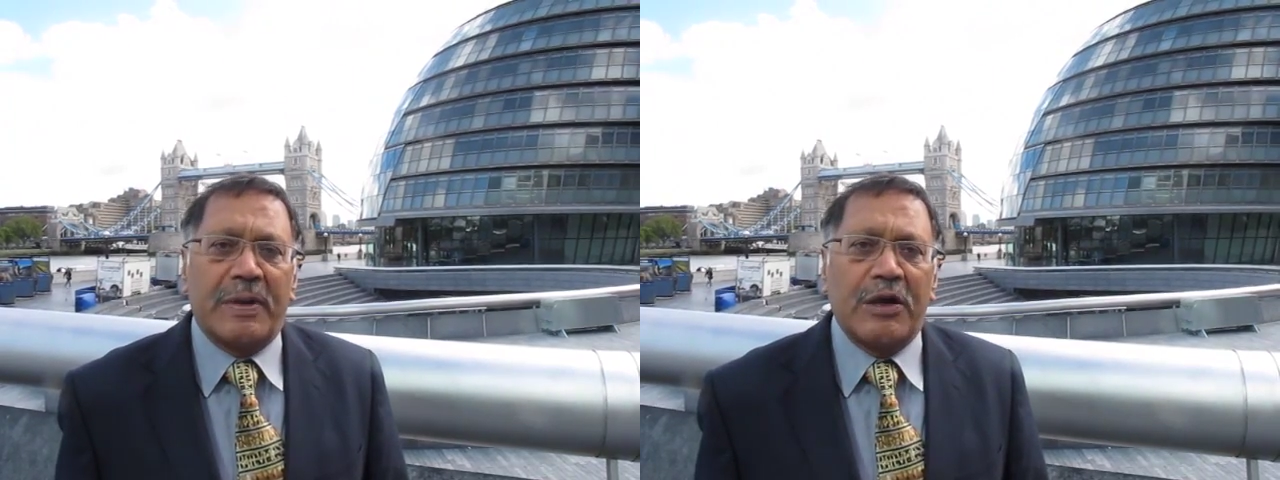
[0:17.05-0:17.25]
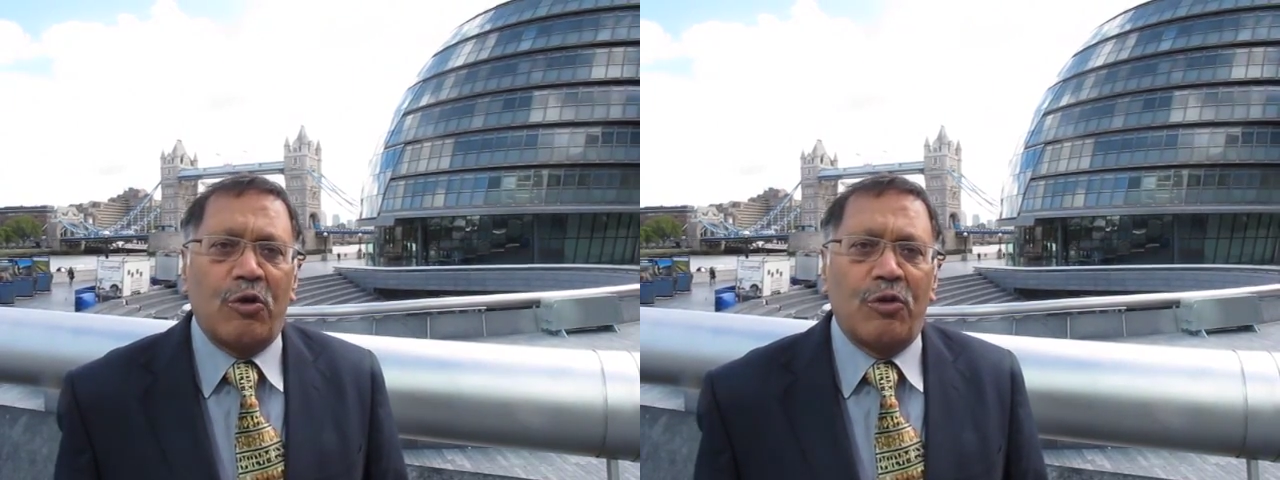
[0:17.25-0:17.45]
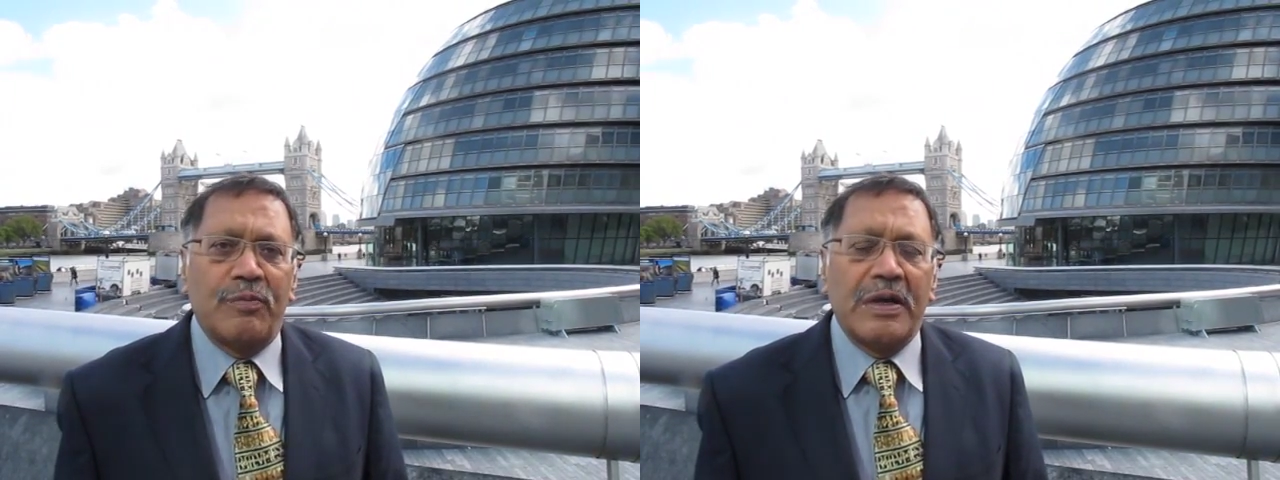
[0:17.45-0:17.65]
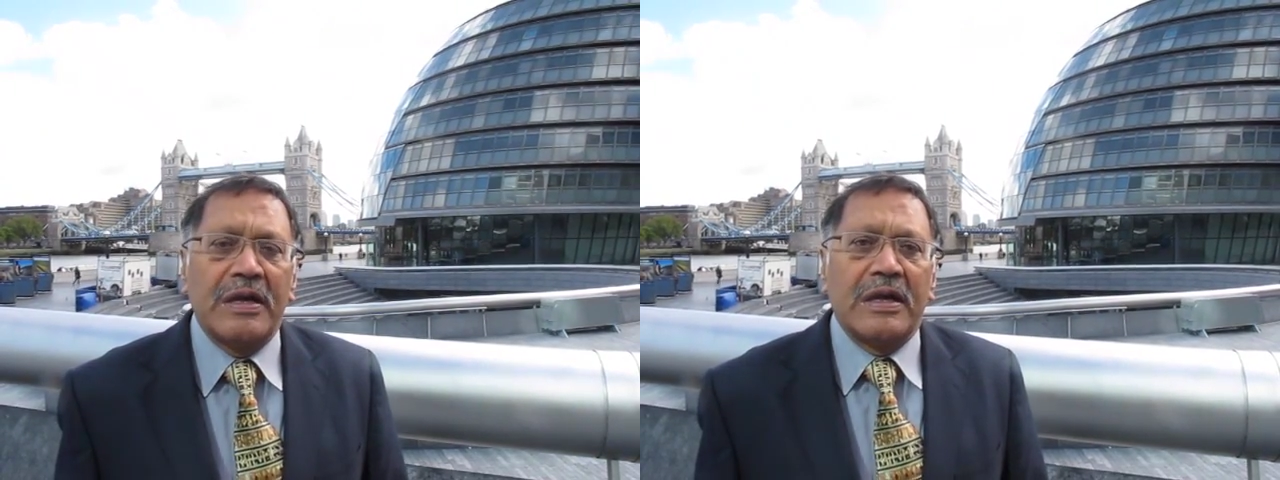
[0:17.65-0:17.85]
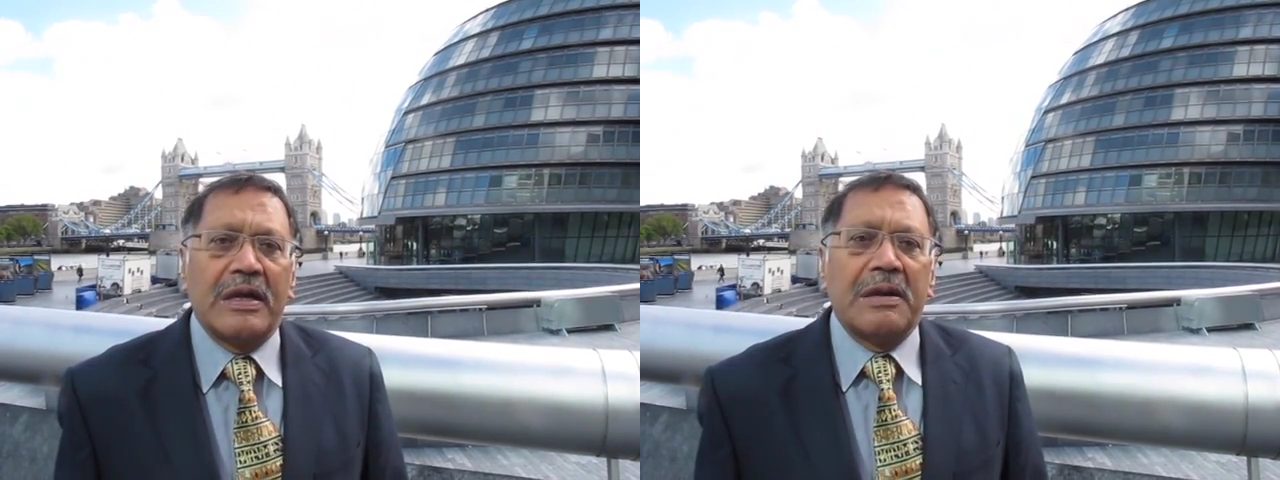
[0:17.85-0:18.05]
my
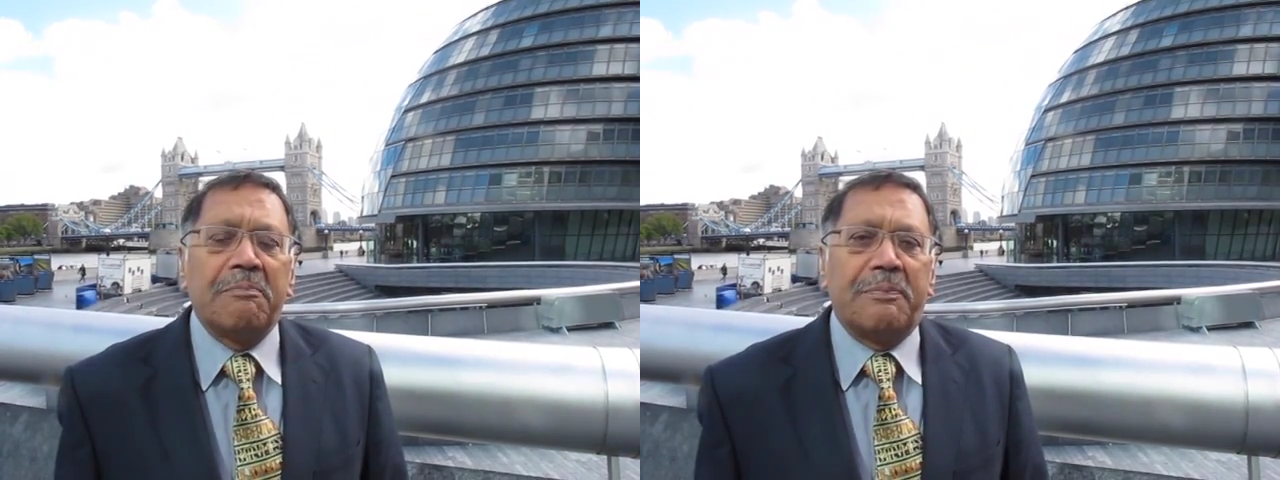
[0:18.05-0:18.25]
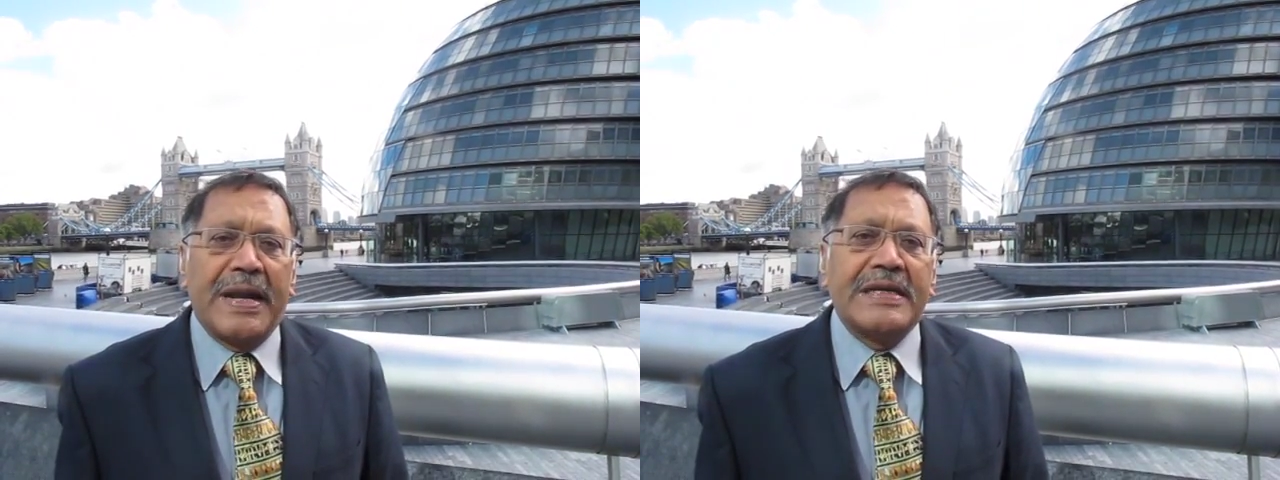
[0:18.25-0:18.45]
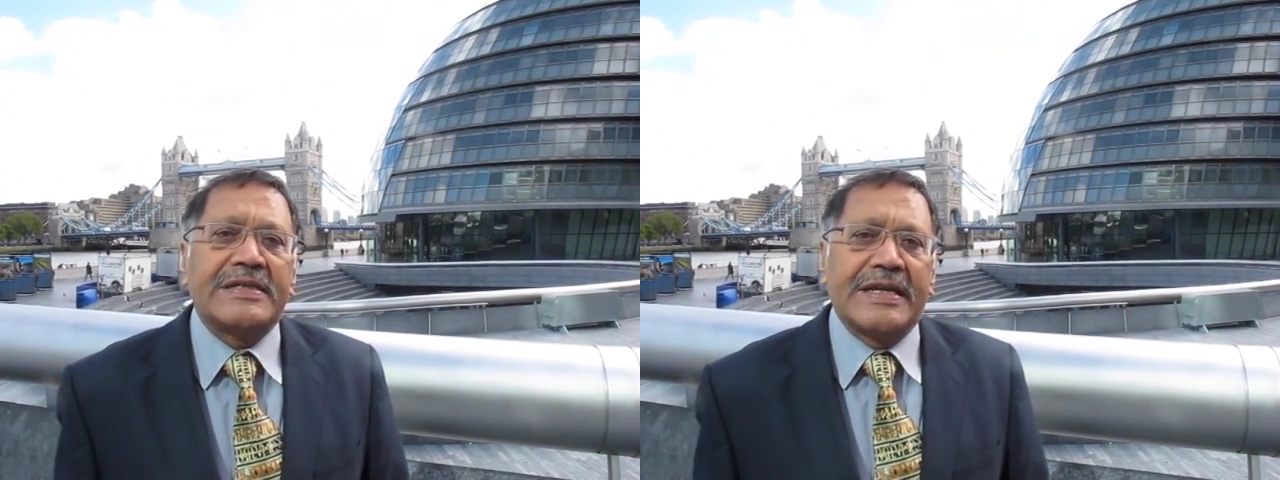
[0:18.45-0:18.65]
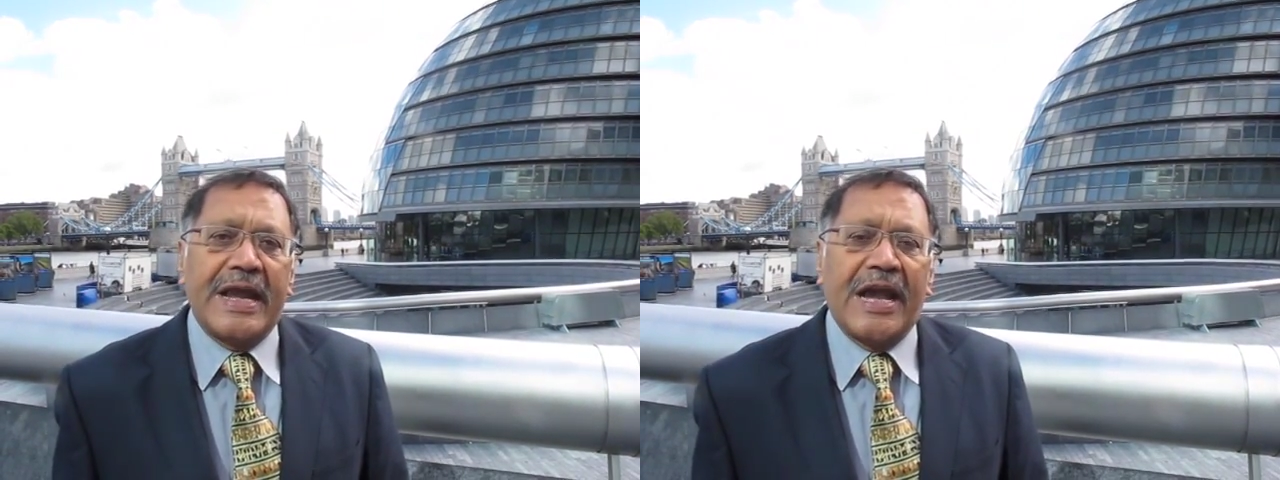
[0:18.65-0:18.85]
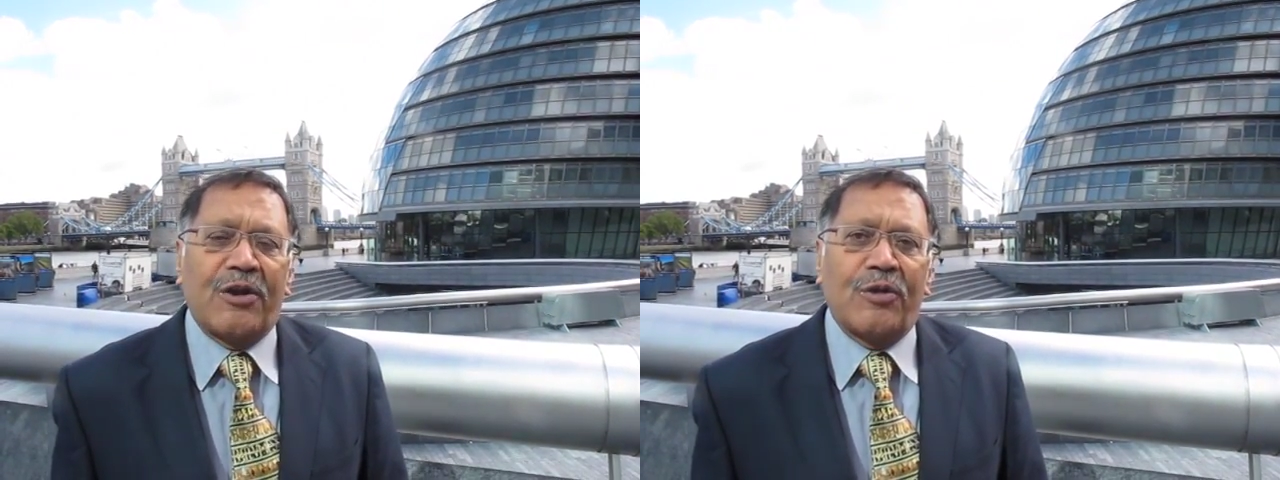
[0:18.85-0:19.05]
home, Brent and
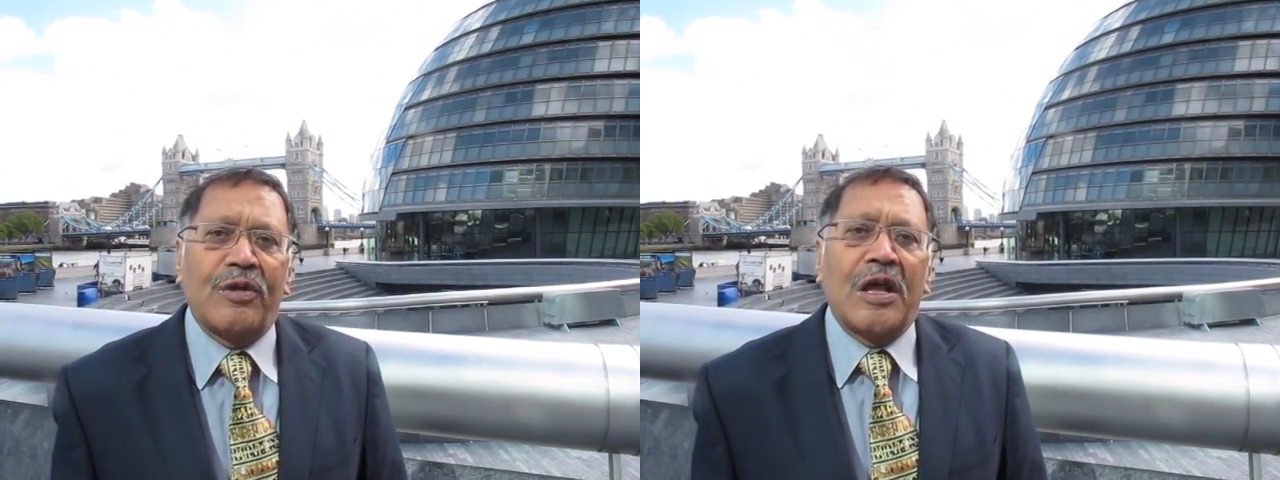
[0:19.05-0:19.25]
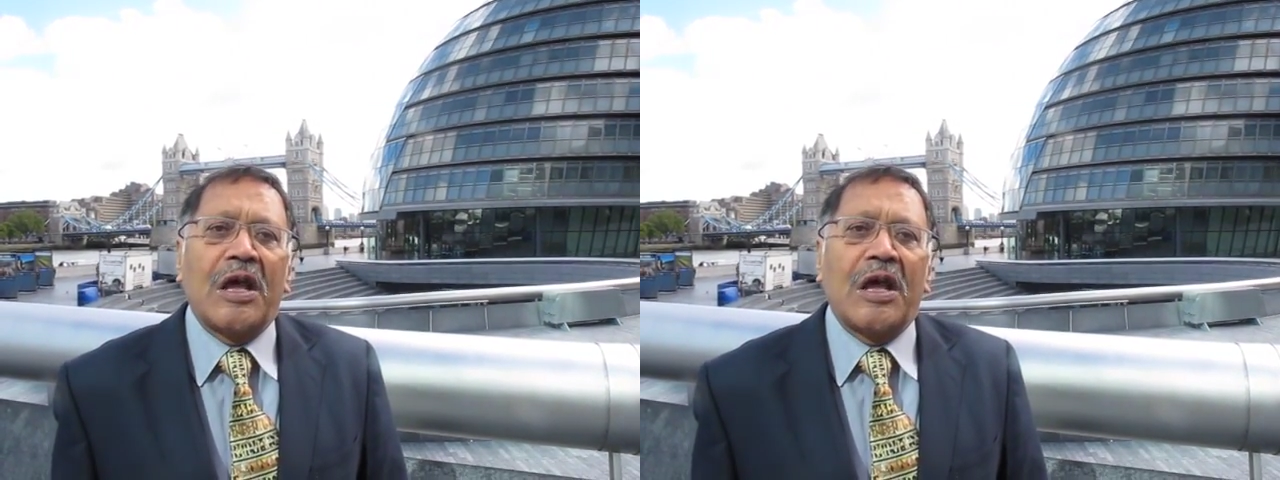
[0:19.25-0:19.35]
Harrow,